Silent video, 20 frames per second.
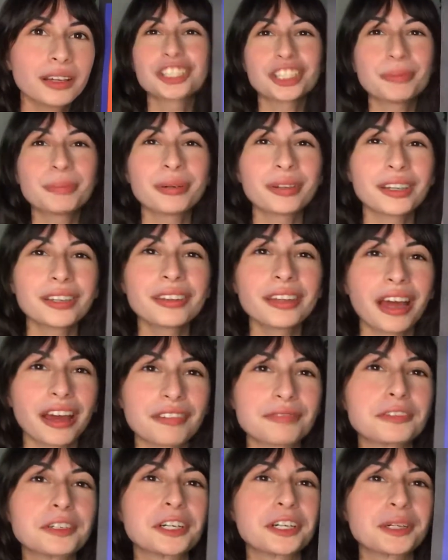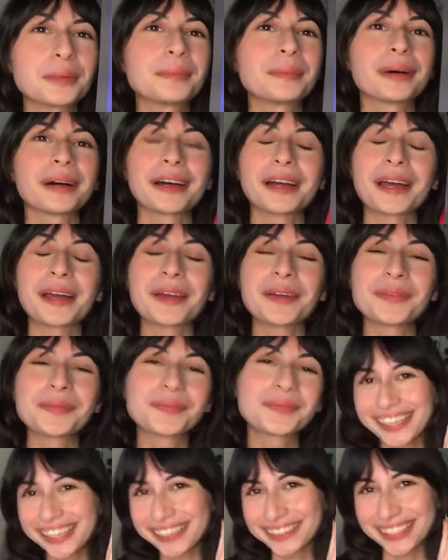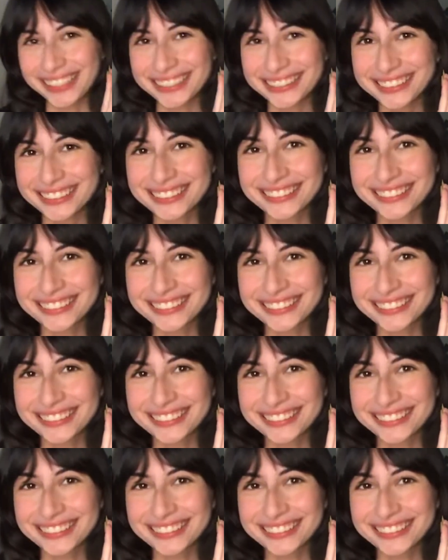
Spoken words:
She put in the effort, but here it is.